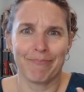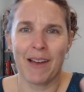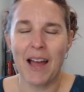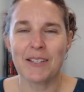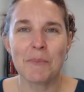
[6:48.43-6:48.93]

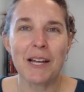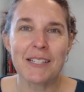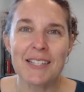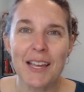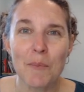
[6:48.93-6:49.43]
I was about to
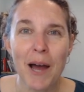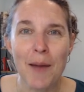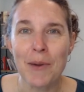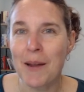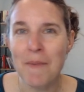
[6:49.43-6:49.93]
say goodbye,
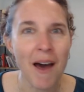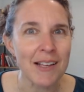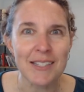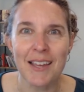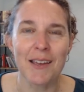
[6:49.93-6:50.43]
but I'm
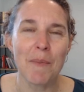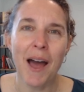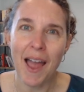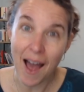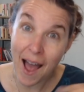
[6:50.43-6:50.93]
not saying
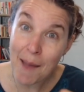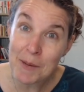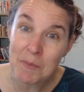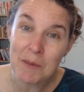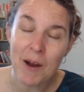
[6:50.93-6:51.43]
goodbye. I'm going
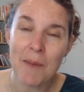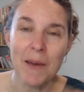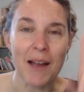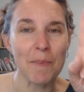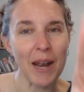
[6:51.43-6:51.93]
to be right
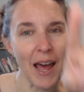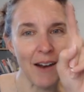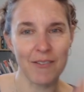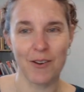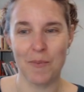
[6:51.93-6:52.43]
back, but I
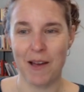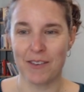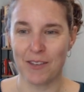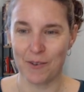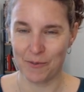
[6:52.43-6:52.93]
don't know about
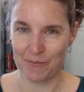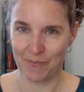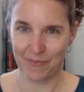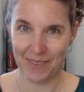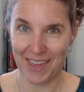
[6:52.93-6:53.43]
you.
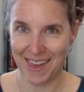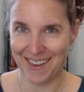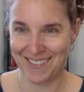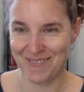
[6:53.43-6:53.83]
Okay.